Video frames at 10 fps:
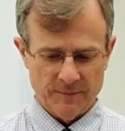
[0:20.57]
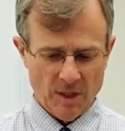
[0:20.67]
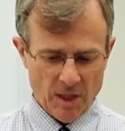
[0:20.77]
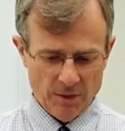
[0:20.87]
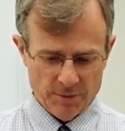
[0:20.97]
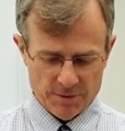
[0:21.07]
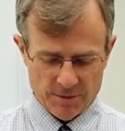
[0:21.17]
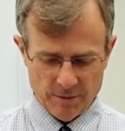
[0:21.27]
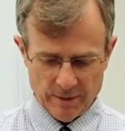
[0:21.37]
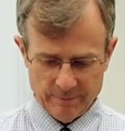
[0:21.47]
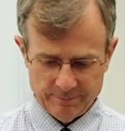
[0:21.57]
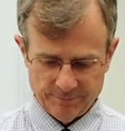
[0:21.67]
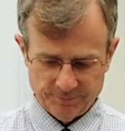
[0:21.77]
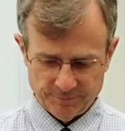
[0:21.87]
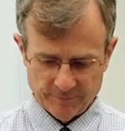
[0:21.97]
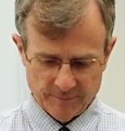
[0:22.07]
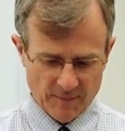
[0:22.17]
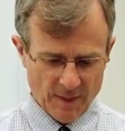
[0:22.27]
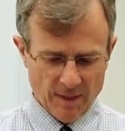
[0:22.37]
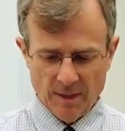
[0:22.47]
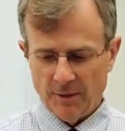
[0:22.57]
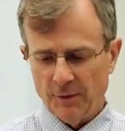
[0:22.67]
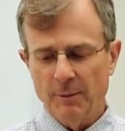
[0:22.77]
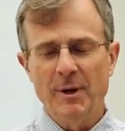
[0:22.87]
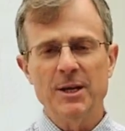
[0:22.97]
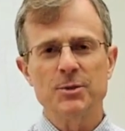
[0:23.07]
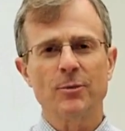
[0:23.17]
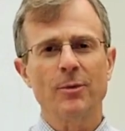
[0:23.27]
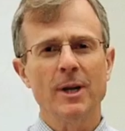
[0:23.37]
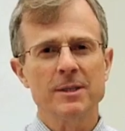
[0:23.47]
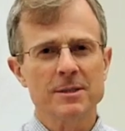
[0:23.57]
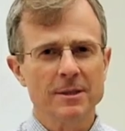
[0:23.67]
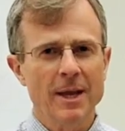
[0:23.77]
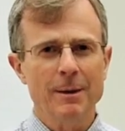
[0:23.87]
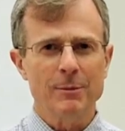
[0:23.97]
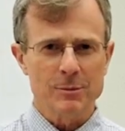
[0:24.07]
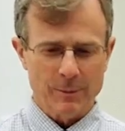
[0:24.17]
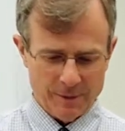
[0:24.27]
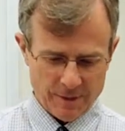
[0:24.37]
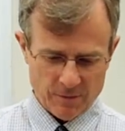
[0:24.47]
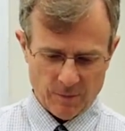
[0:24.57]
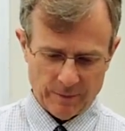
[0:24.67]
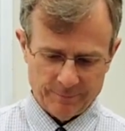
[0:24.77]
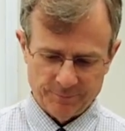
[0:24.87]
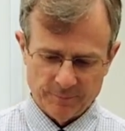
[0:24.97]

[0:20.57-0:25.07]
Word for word: All there is to it. You can amaze your friends and neighbors with this one.